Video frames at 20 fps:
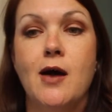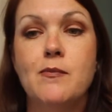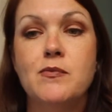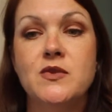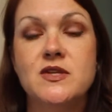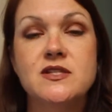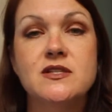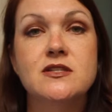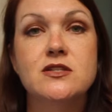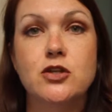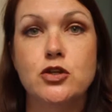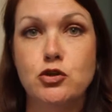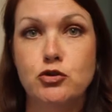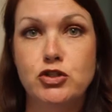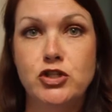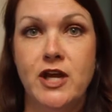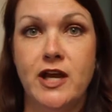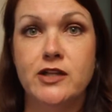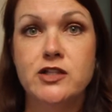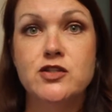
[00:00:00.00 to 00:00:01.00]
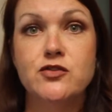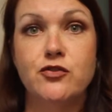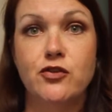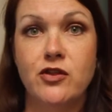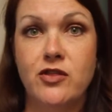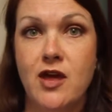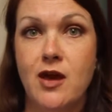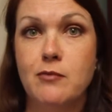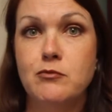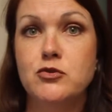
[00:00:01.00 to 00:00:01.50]
This is a new chance for
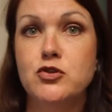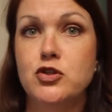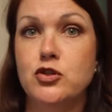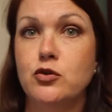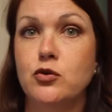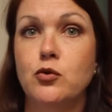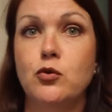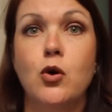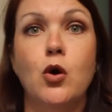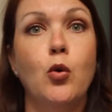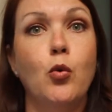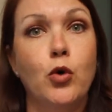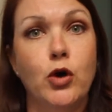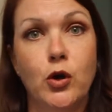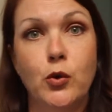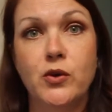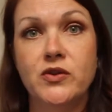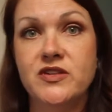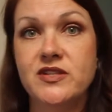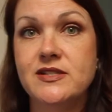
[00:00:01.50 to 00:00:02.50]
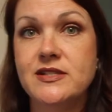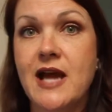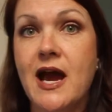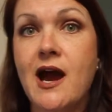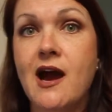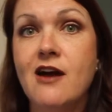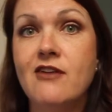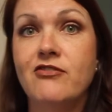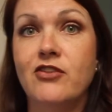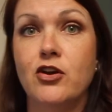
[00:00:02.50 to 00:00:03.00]
them to work with
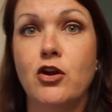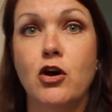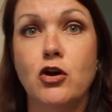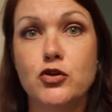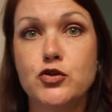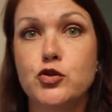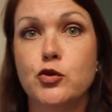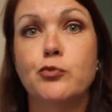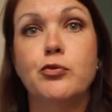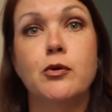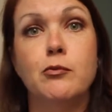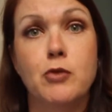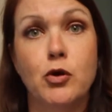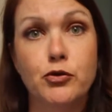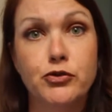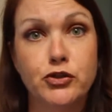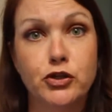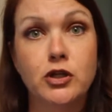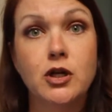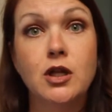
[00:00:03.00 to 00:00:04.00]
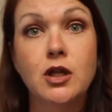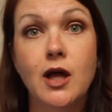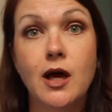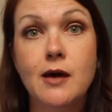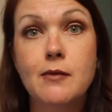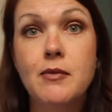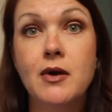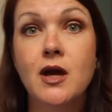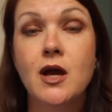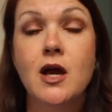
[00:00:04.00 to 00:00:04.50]
staff and also promote their
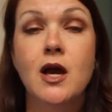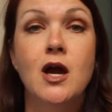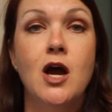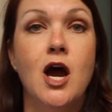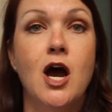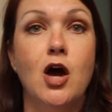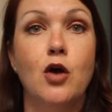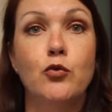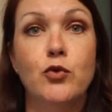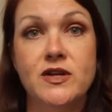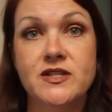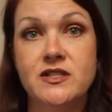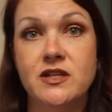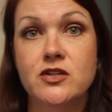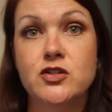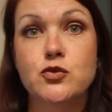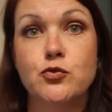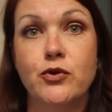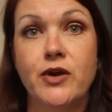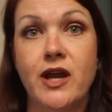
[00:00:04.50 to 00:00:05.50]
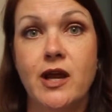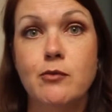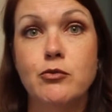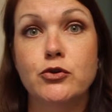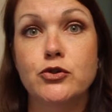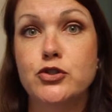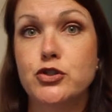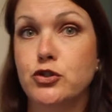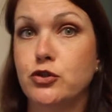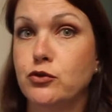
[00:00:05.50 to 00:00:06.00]
club. Residents were
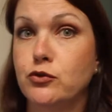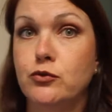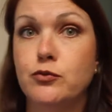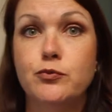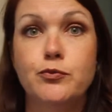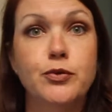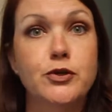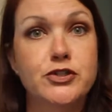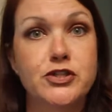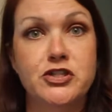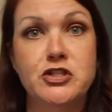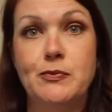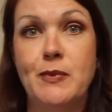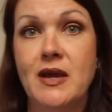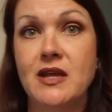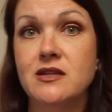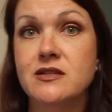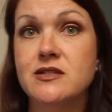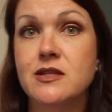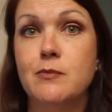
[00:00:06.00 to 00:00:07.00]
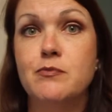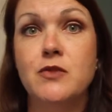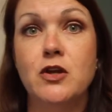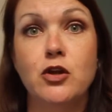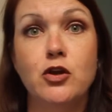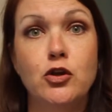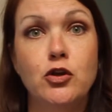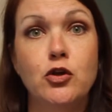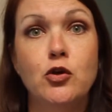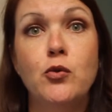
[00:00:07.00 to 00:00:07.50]
able to participate in
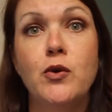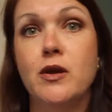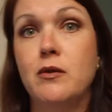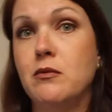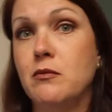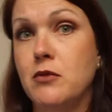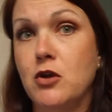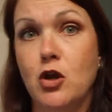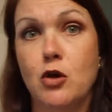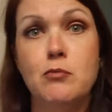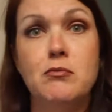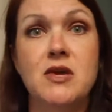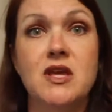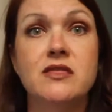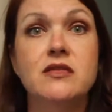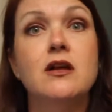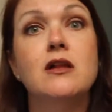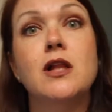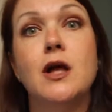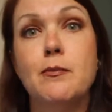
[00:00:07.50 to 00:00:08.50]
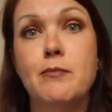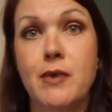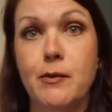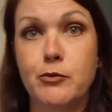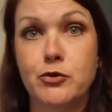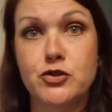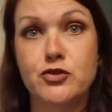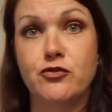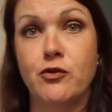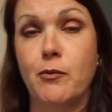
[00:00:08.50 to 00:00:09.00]
something new and, you know, meet the club
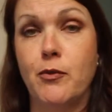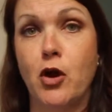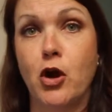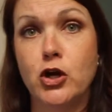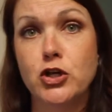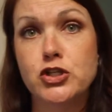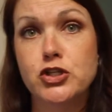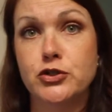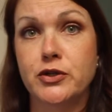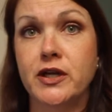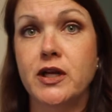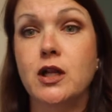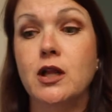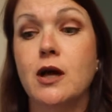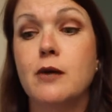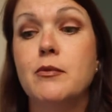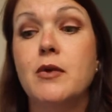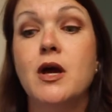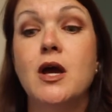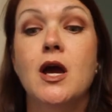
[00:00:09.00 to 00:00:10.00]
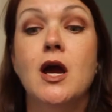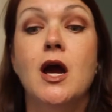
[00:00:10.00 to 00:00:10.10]
members from the Archery Club.